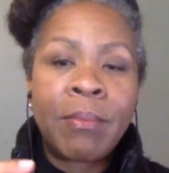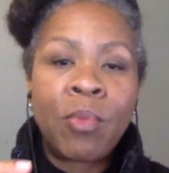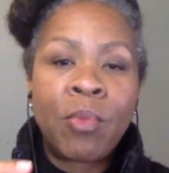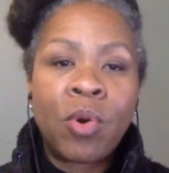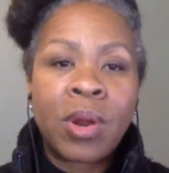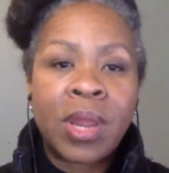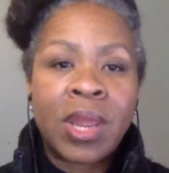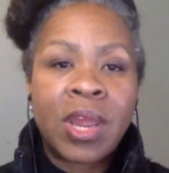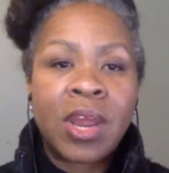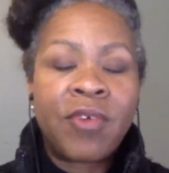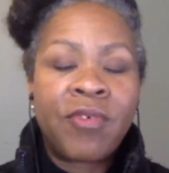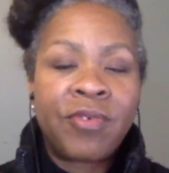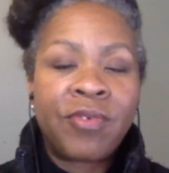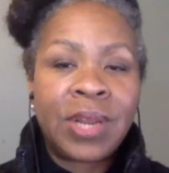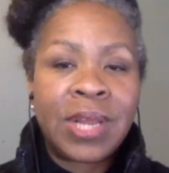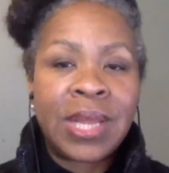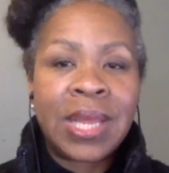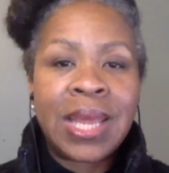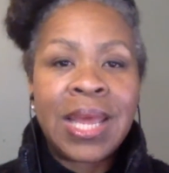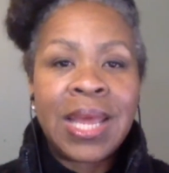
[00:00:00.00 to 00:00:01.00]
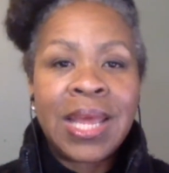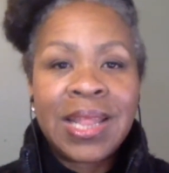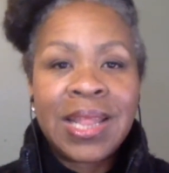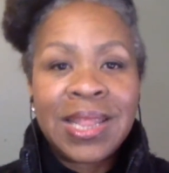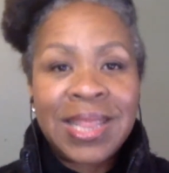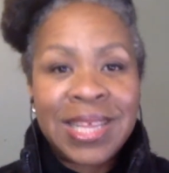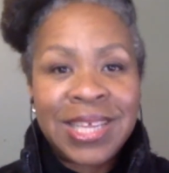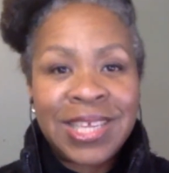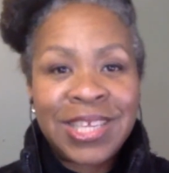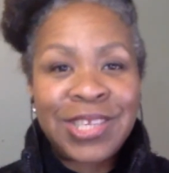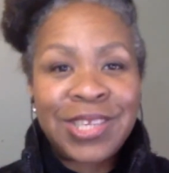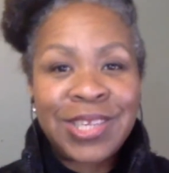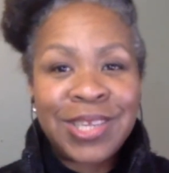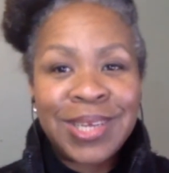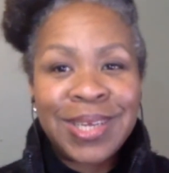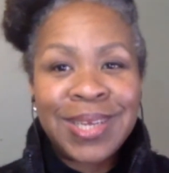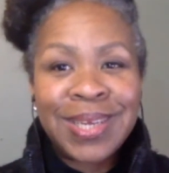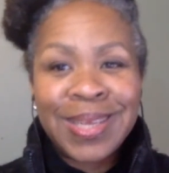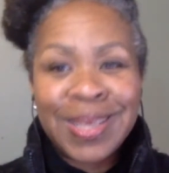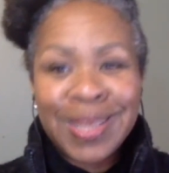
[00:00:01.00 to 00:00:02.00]
more carefully this
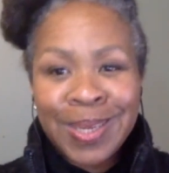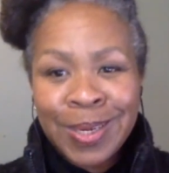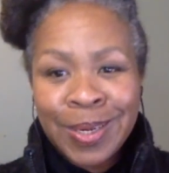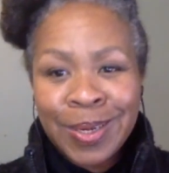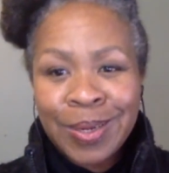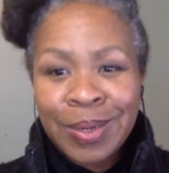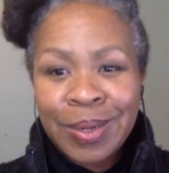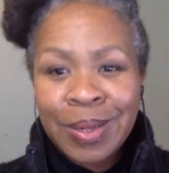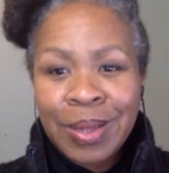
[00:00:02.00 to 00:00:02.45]
year?